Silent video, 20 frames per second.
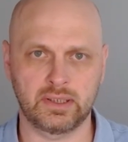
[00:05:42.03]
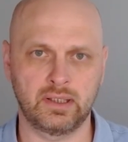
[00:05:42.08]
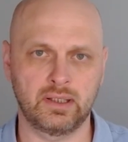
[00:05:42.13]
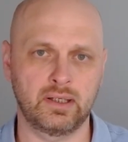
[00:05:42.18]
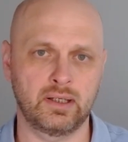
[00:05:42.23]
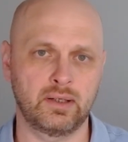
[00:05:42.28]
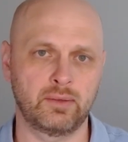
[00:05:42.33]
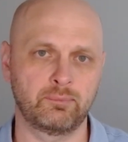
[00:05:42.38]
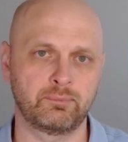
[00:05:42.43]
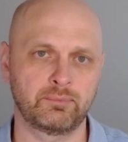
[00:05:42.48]

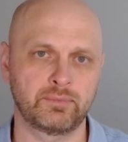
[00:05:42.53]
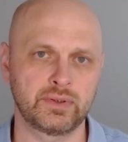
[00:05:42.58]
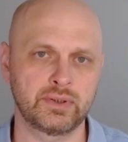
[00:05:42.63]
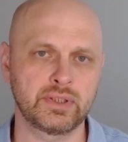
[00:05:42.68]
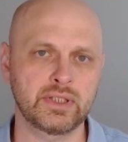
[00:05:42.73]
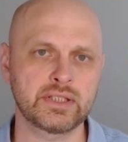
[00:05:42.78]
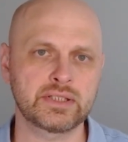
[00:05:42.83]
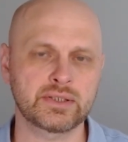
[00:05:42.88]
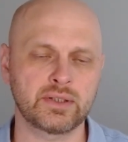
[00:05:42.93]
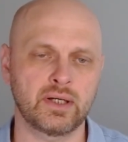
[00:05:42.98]
You
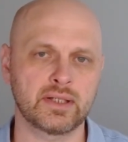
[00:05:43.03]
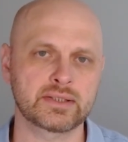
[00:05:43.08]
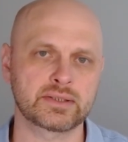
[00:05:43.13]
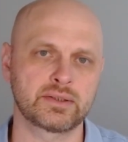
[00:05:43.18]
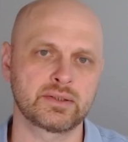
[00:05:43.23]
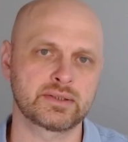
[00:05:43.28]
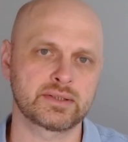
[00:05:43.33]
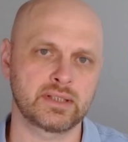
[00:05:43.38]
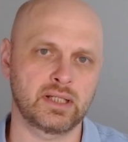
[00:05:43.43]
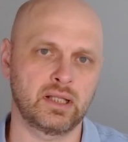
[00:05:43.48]
need to ask
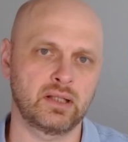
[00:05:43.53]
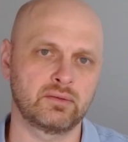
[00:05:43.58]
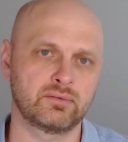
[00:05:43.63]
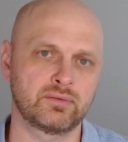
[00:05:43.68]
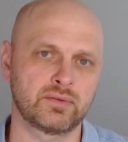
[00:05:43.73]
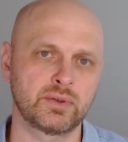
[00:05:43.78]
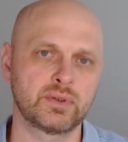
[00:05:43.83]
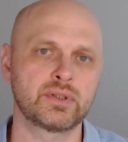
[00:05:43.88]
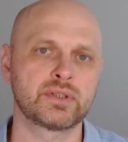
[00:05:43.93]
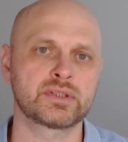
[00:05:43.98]
yourself,
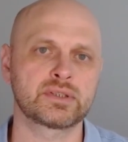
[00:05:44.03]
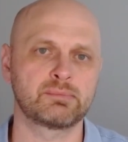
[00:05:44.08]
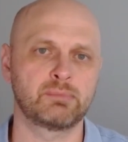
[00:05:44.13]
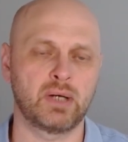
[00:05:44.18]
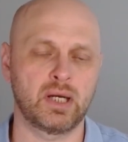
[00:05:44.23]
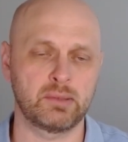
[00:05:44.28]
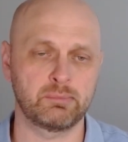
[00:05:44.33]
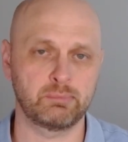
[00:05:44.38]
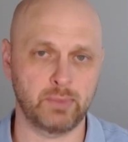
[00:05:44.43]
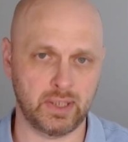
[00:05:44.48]
who is
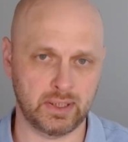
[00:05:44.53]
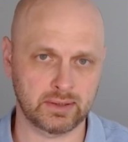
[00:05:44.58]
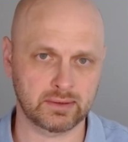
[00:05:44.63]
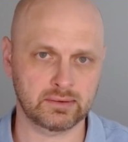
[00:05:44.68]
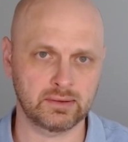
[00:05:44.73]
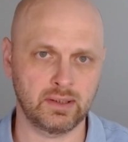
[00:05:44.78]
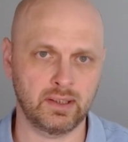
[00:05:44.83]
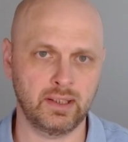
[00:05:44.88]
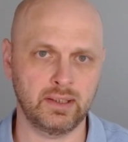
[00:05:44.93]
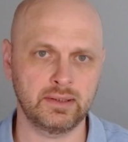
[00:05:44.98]
my main
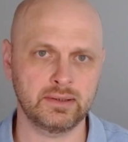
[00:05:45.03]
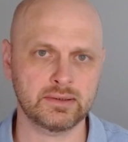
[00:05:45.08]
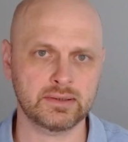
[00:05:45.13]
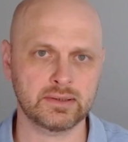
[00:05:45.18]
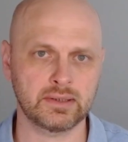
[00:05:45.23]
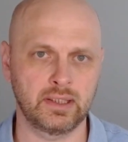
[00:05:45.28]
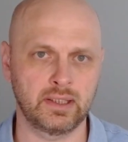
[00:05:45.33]
client?